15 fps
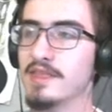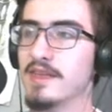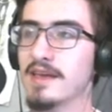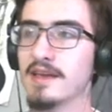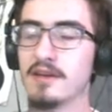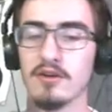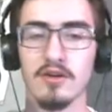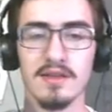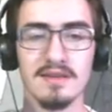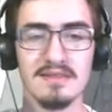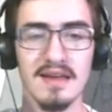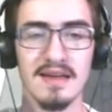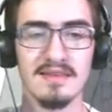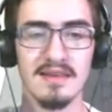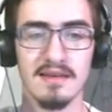thing here on the
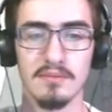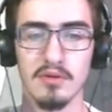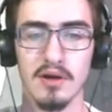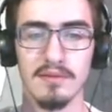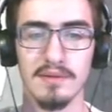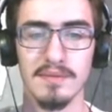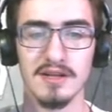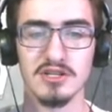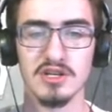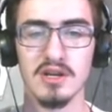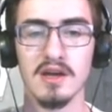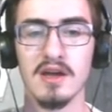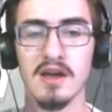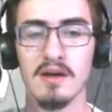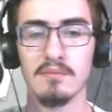side that I probably
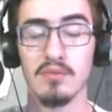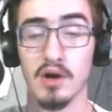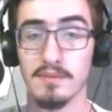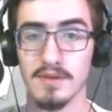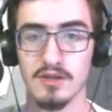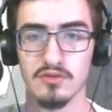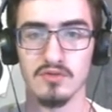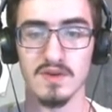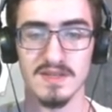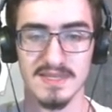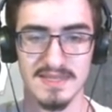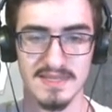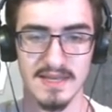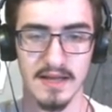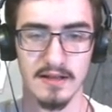mentioned brought me towards
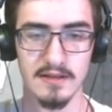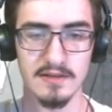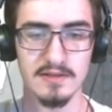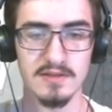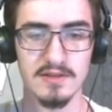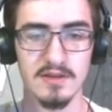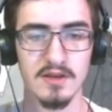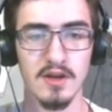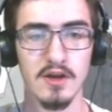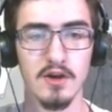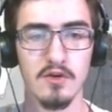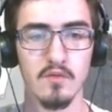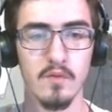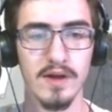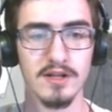cells,
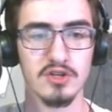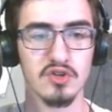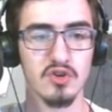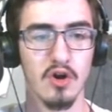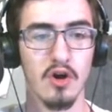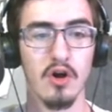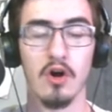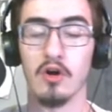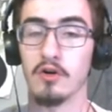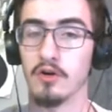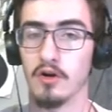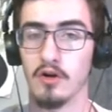which are